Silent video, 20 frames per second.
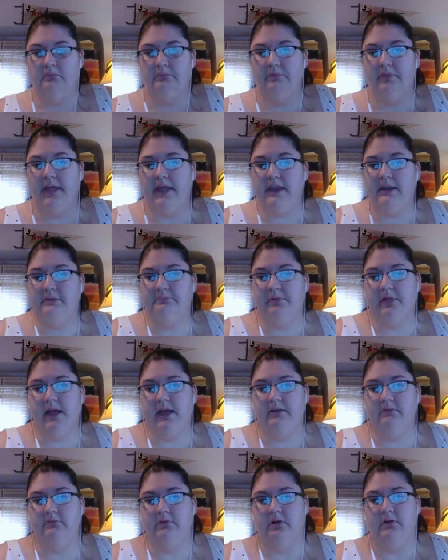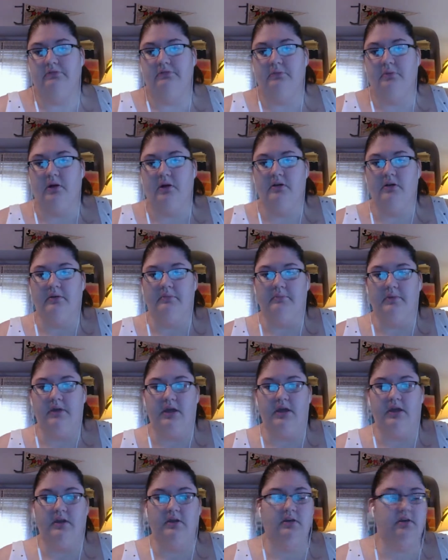Lady Blindwolf, welcome
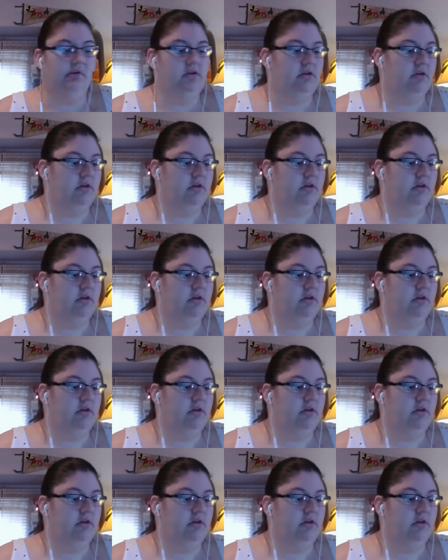in.